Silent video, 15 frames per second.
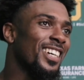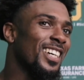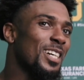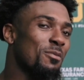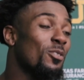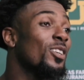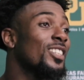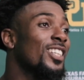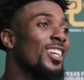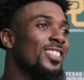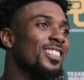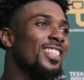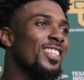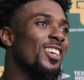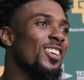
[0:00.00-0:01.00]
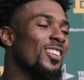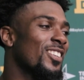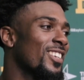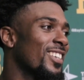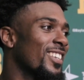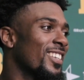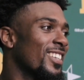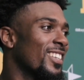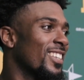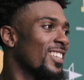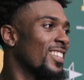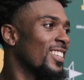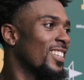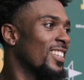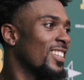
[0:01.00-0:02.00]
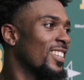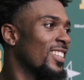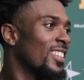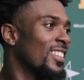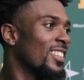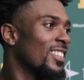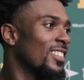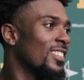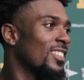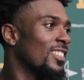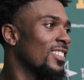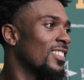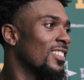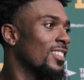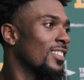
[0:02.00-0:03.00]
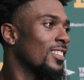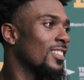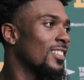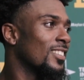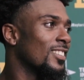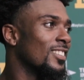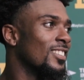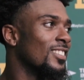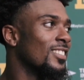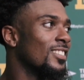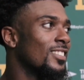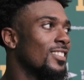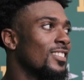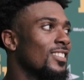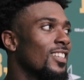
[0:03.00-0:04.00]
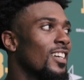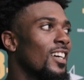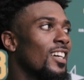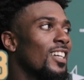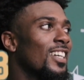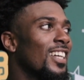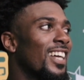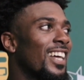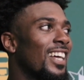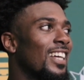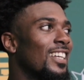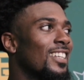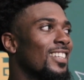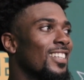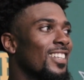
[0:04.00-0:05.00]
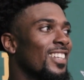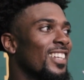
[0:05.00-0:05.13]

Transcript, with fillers: Um, we shall see, though. Terrel did say he was a high school running back, so I mean, I think he could do it.